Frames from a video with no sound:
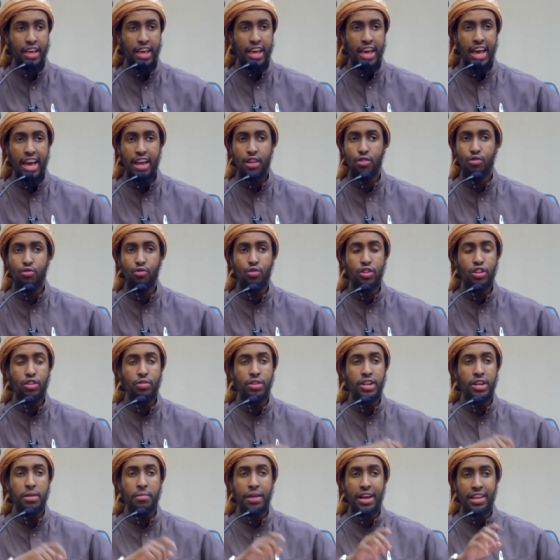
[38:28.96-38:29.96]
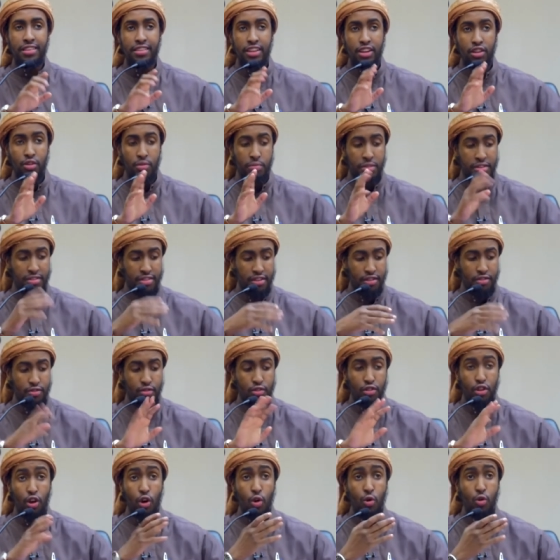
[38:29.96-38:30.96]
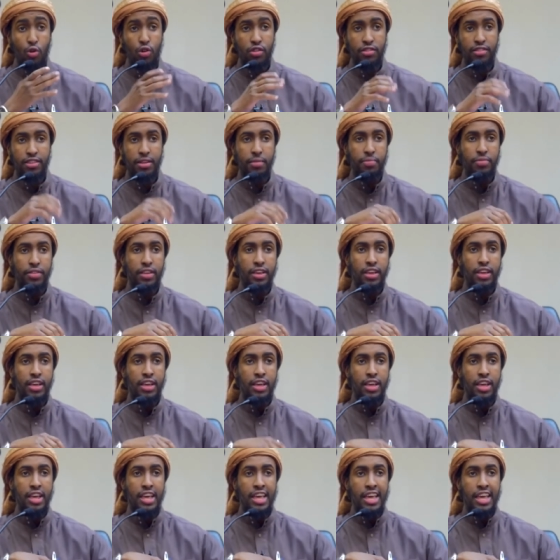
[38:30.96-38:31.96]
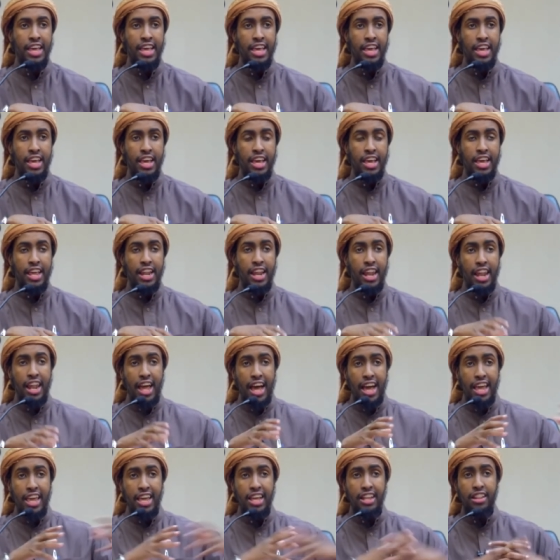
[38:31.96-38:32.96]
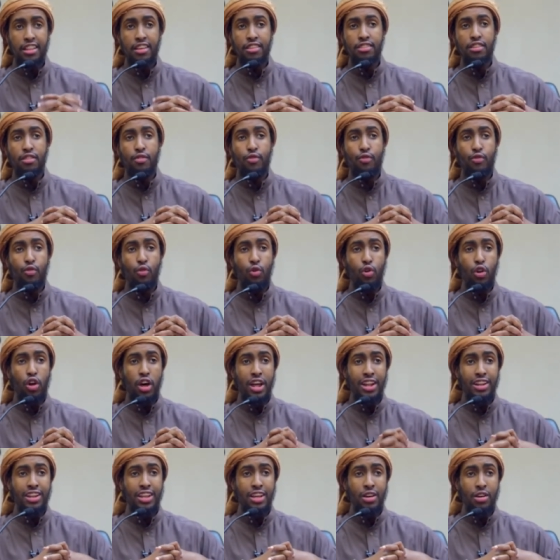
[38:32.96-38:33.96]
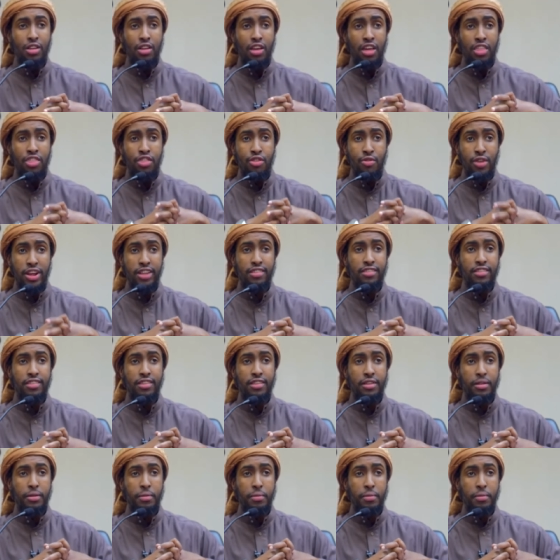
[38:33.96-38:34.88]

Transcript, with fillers: And the Sunnah wal Jama'ah said, you misunderstood the whole concept. Lying doesn't fall under a threat.